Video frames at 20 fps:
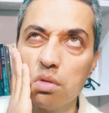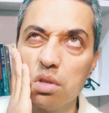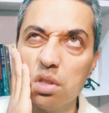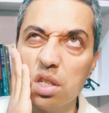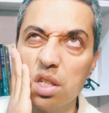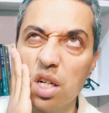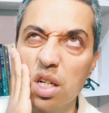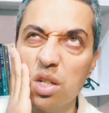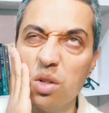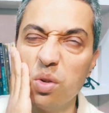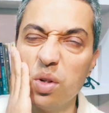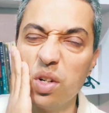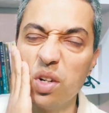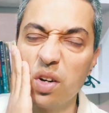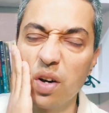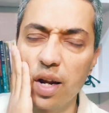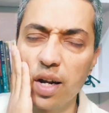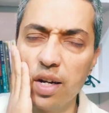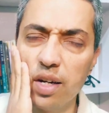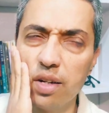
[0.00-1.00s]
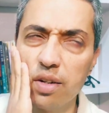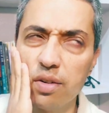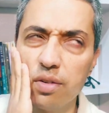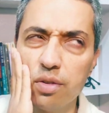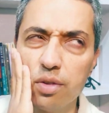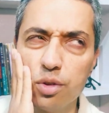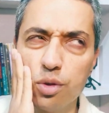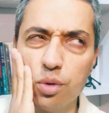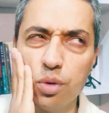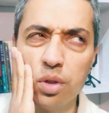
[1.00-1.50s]
did I do it right?
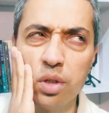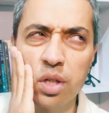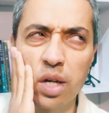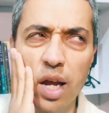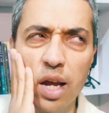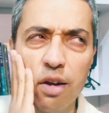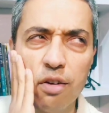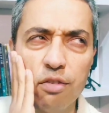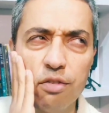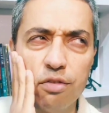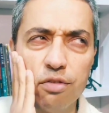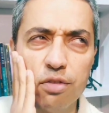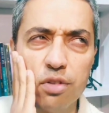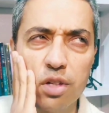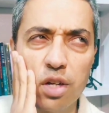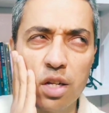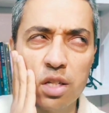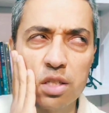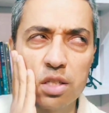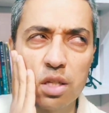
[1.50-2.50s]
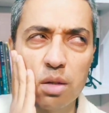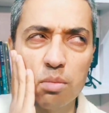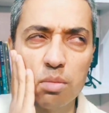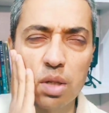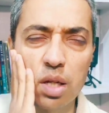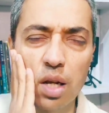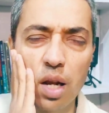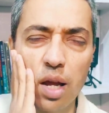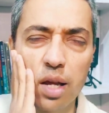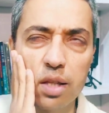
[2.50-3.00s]
Shouldn't I have done
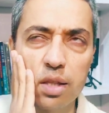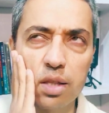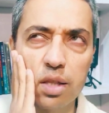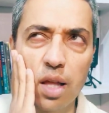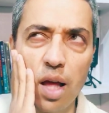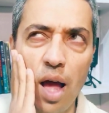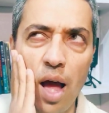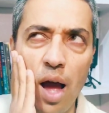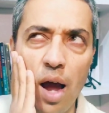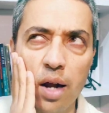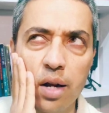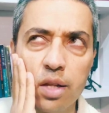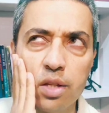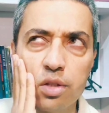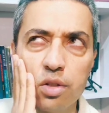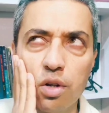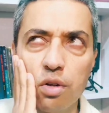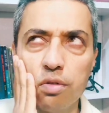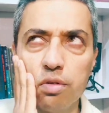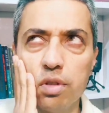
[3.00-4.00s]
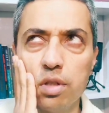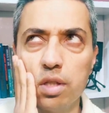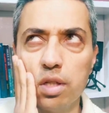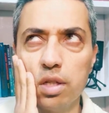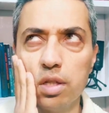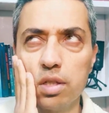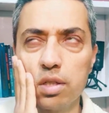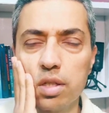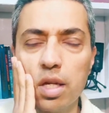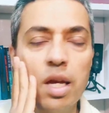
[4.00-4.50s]
something like that instead of
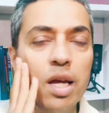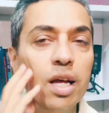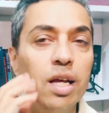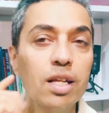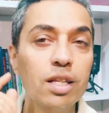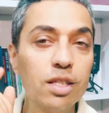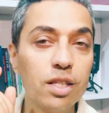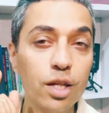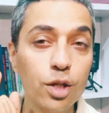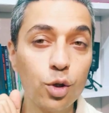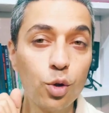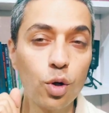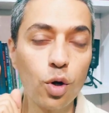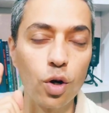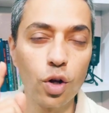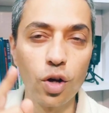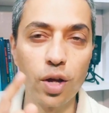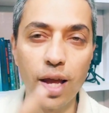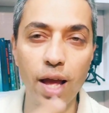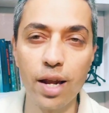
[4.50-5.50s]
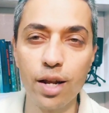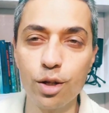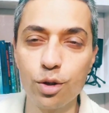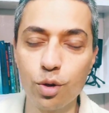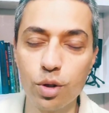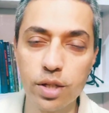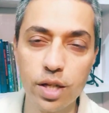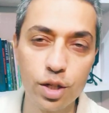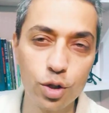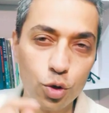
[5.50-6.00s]
this? Then you're not a Gyani
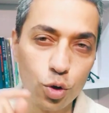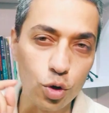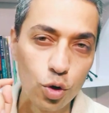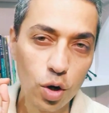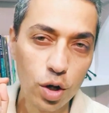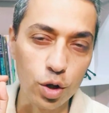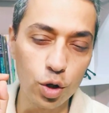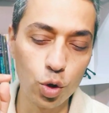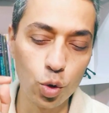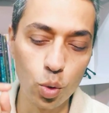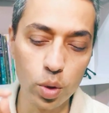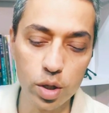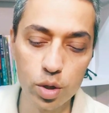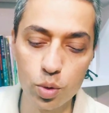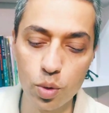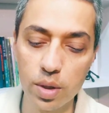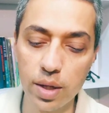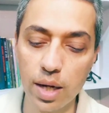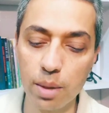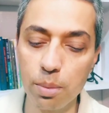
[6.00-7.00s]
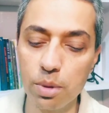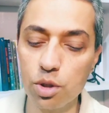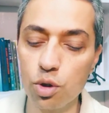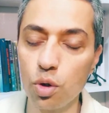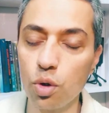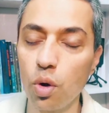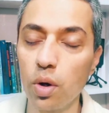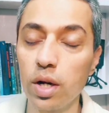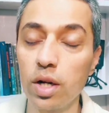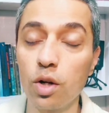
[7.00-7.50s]
soul, then you're not a Yogi soul. That means
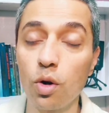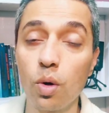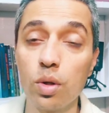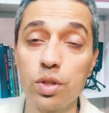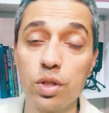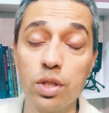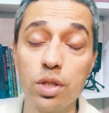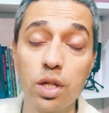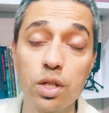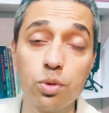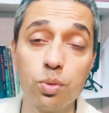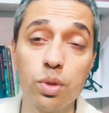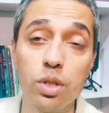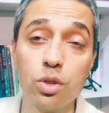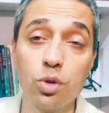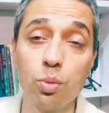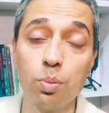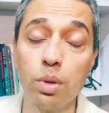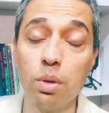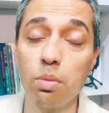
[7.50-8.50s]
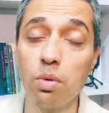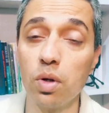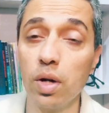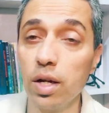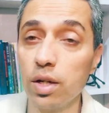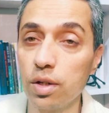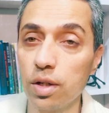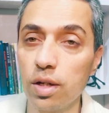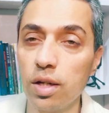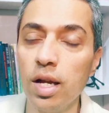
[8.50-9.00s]
you're not in constant touch with the Supreme
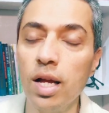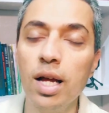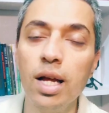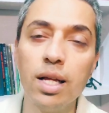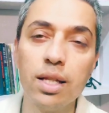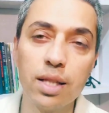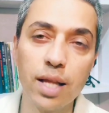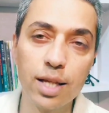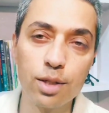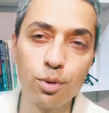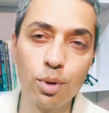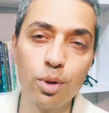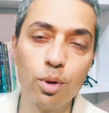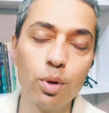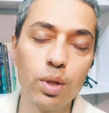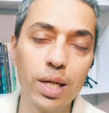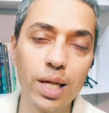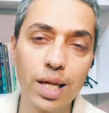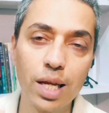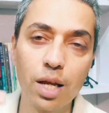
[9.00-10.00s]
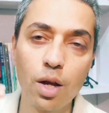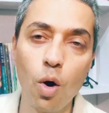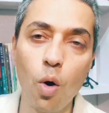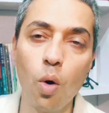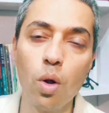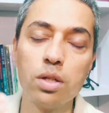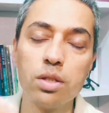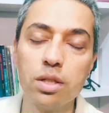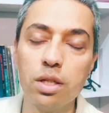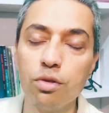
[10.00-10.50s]
Creator. That's why you're taking
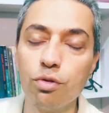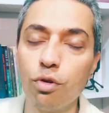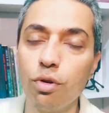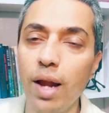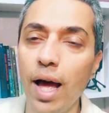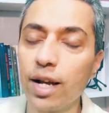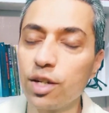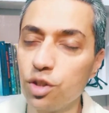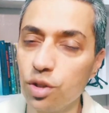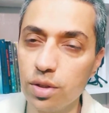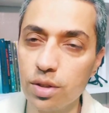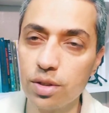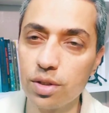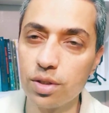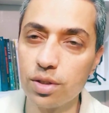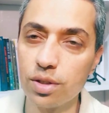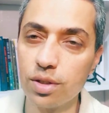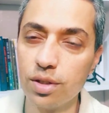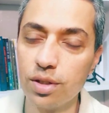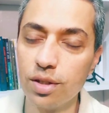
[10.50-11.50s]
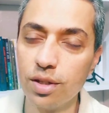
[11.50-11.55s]
all sinful actions